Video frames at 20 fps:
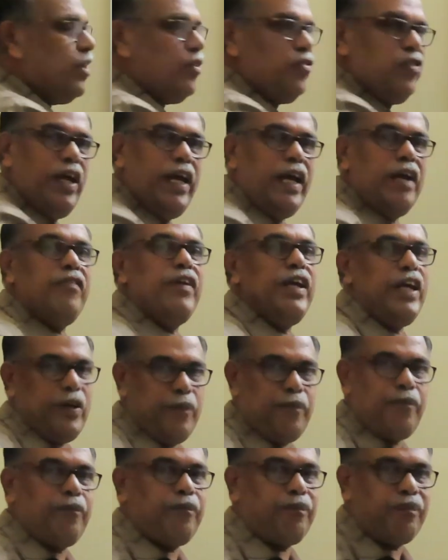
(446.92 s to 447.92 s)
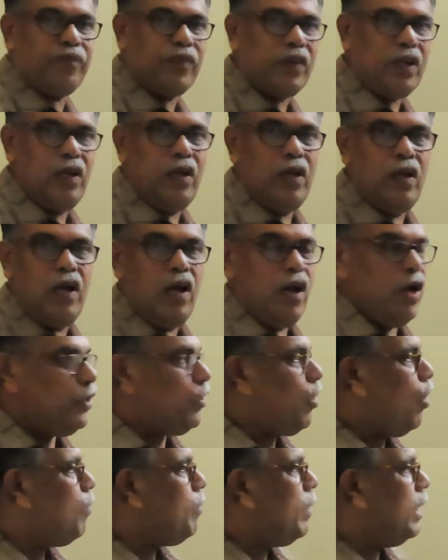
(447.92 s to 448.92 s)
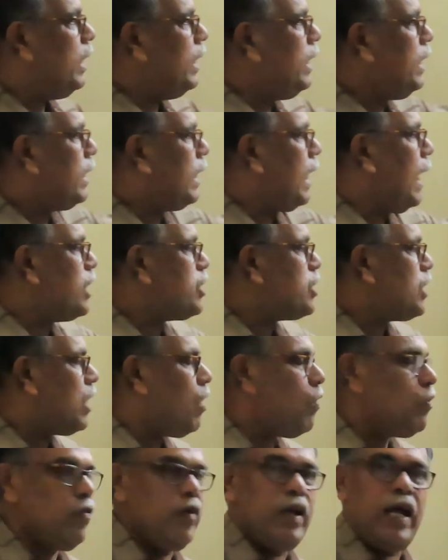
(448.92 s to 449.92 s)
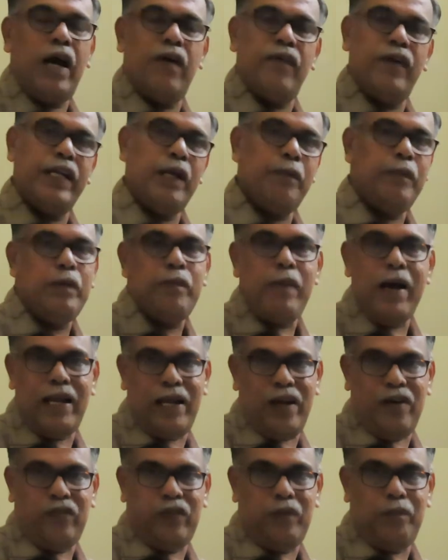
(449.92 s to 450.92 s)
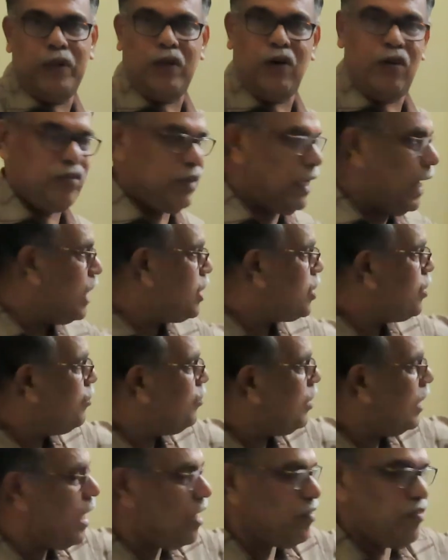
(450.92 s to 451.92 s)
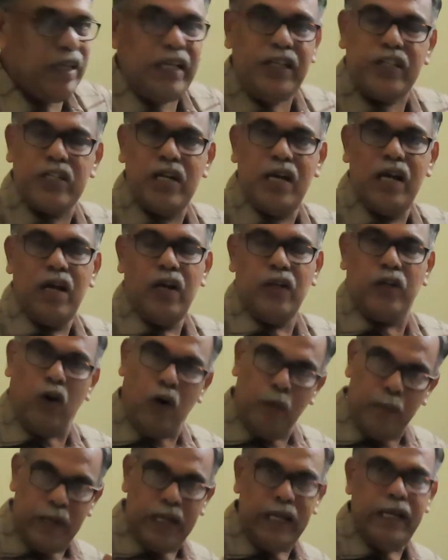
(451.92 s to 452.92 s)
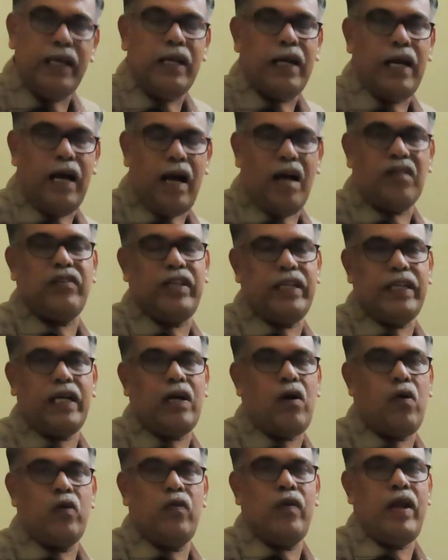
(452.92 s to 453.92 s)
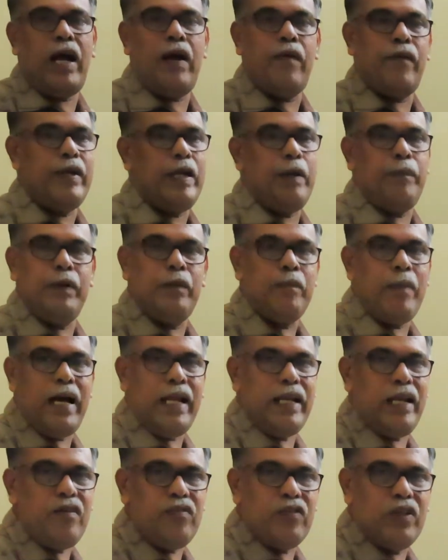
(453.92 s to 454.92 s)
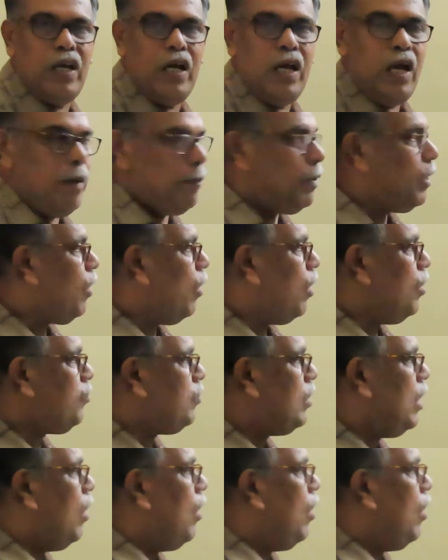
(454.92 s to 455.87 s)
is heavier. Normally cash account will have a debit balance because cash is an asset. Normally asset account will have a debit balance because